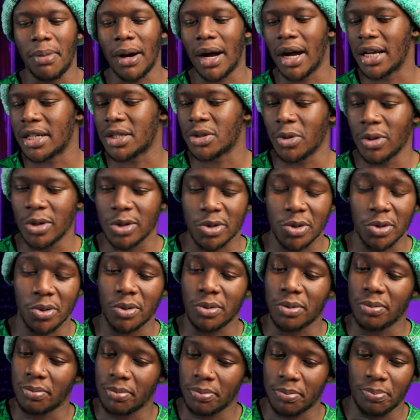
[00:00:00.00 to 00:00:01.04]
but also
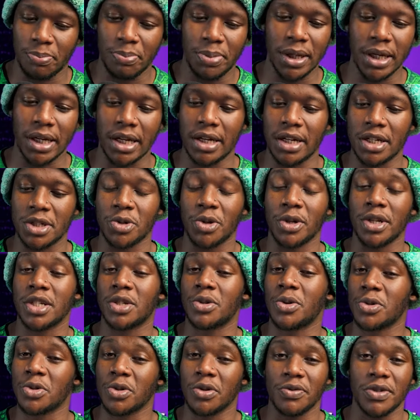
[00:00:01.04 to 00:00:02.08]
big reason
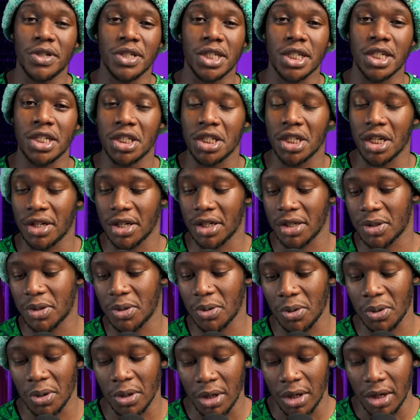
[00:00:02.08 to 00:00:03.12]
is because of his injury,
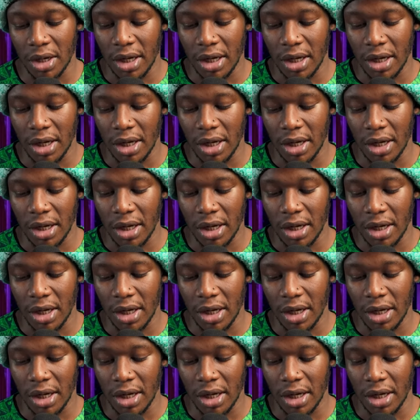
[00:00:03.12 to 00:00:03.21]
so